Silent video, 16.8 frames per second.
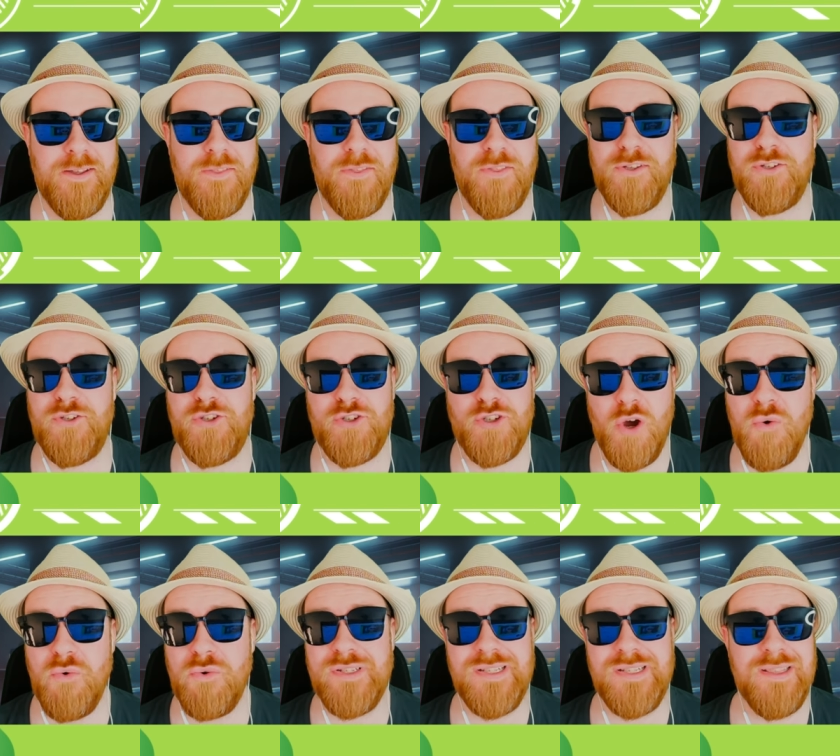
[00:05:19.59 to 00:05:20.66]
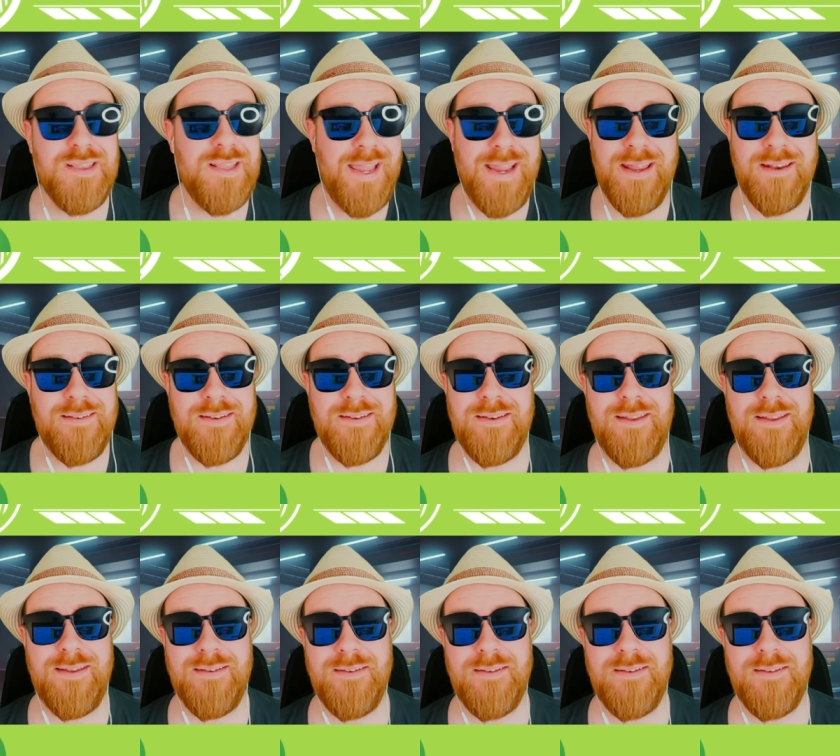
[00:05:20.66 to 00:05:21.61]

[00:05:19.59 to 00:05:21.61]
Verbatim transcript: The jokes landed.